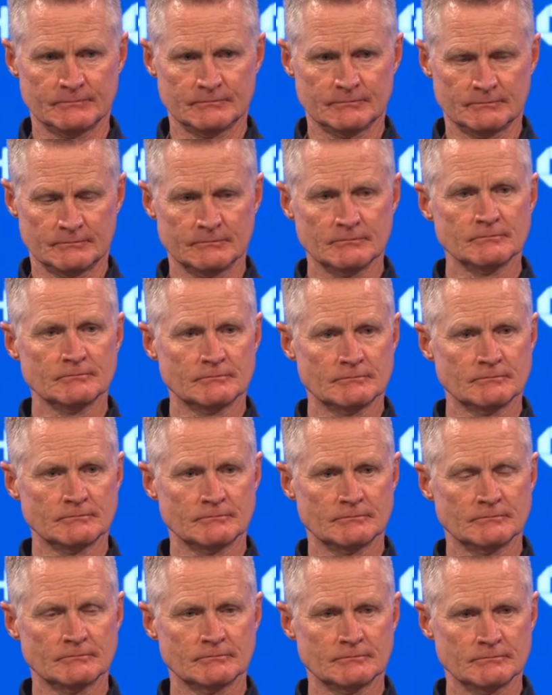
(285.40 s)
he kind of
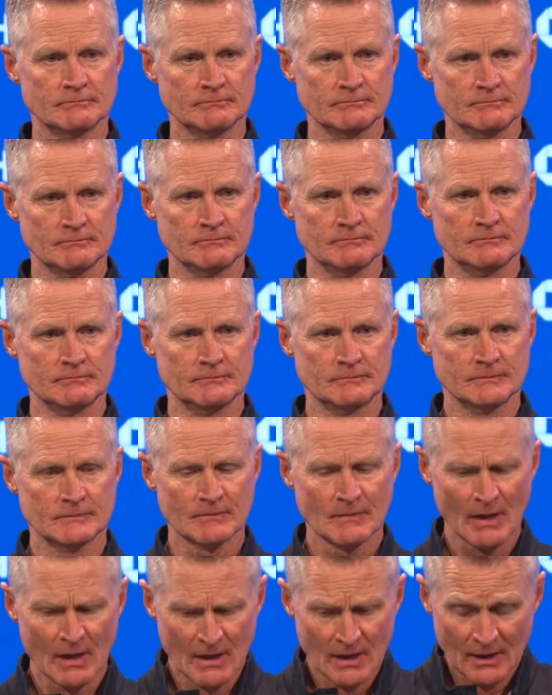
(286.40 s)
drifted a bit. What did
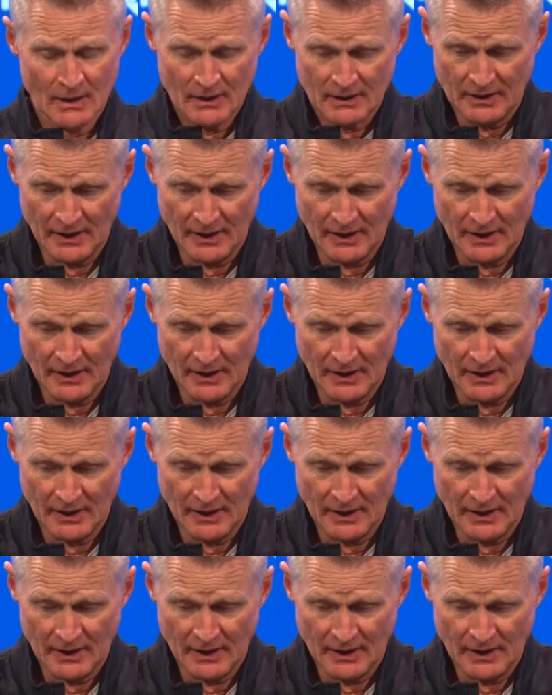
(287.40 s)
you think?